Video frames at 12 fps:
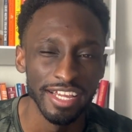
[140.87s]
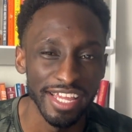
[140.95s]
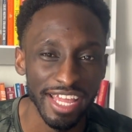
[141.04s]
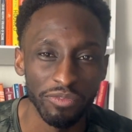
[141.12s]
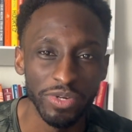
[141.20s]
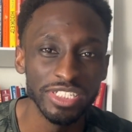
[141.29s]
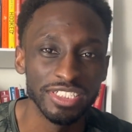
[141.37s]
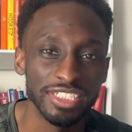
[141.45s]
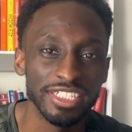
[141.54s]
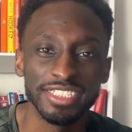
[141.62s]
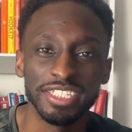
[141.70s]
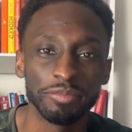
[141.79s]
And we just
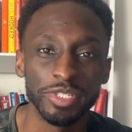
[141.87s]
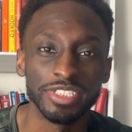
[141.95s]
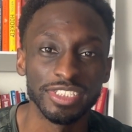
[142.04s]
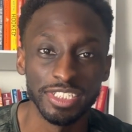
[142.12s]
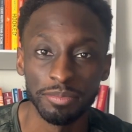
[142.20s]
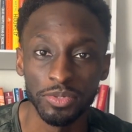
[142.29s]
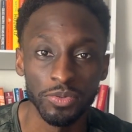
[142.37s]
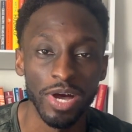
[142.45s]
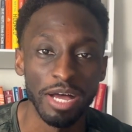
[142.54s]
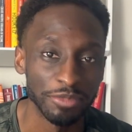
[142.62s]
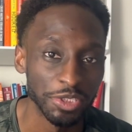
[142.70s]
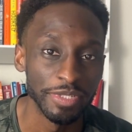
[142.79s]
need something simple.
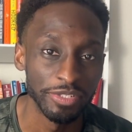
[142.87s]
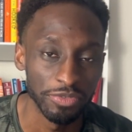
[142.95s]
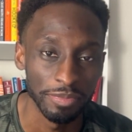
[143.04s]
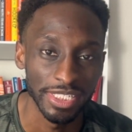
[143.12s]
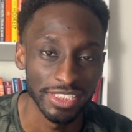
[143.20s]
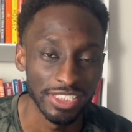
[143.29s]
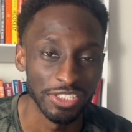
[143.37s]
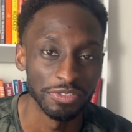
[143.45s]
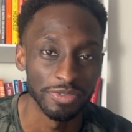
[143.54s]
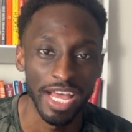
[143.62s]
I'm gonna speak for myself.